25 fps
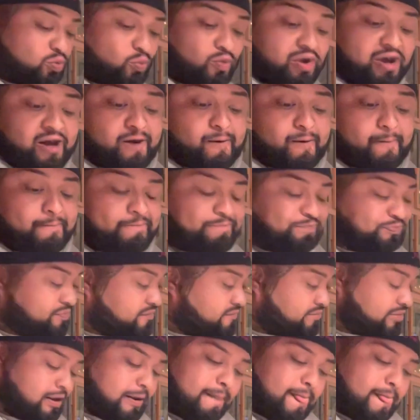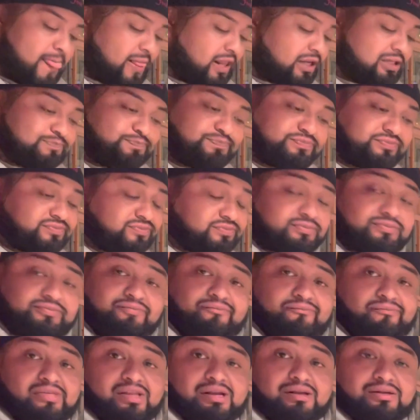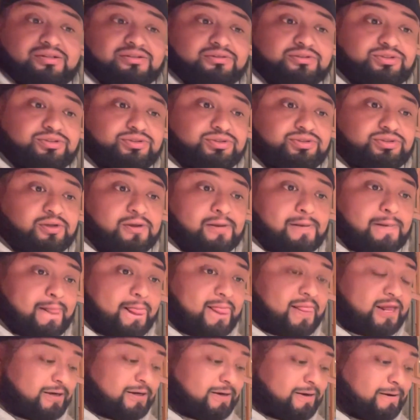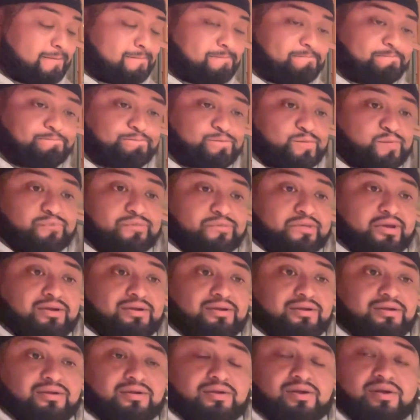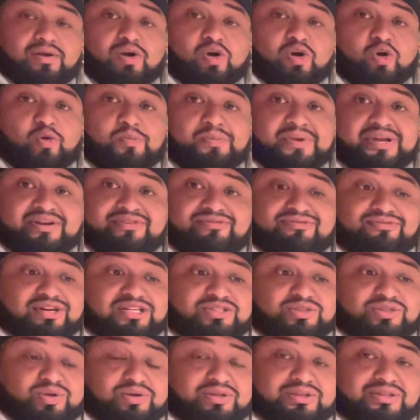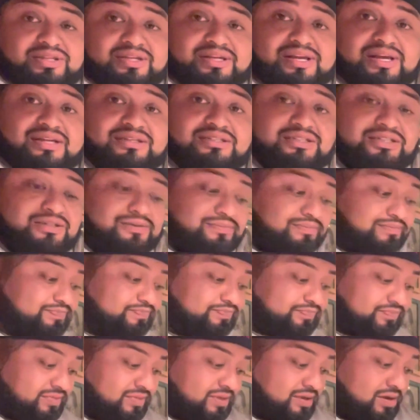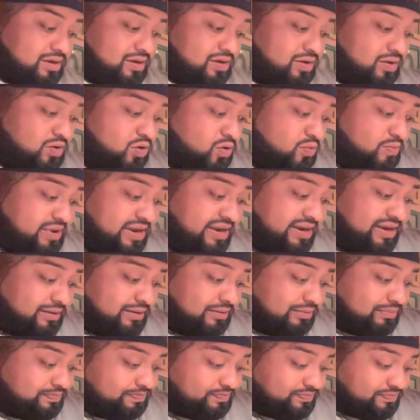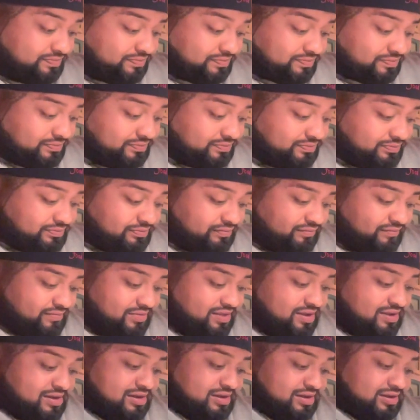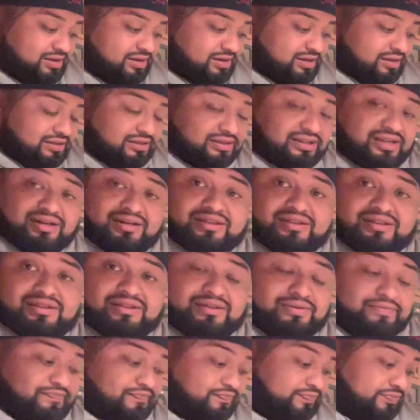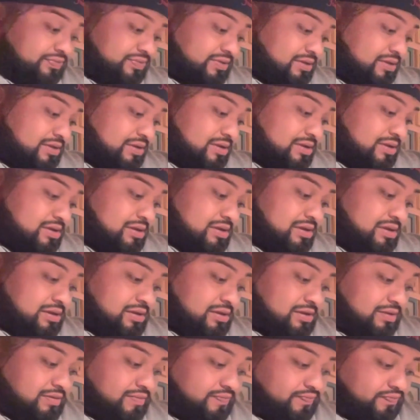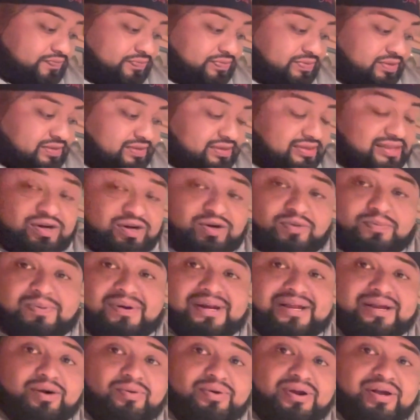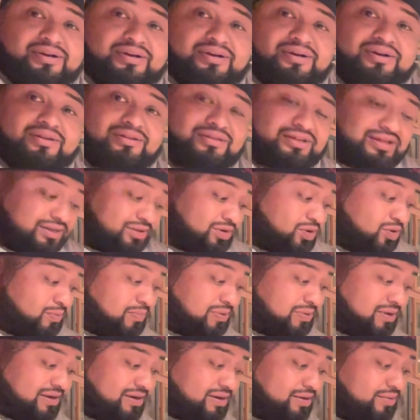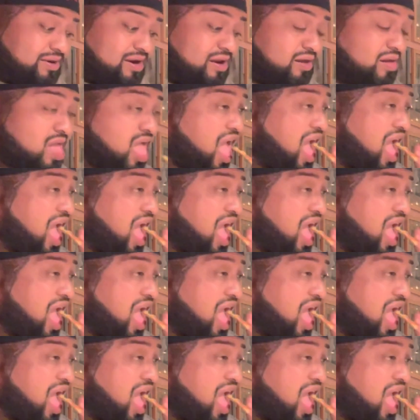Wow. And they gave us some tortillas. Homemade fresh tortillas. All these tortillas they gave us. Homemade. I'm going to be taking some of these home to my sister-in-law. They don't play around here. They don't play around.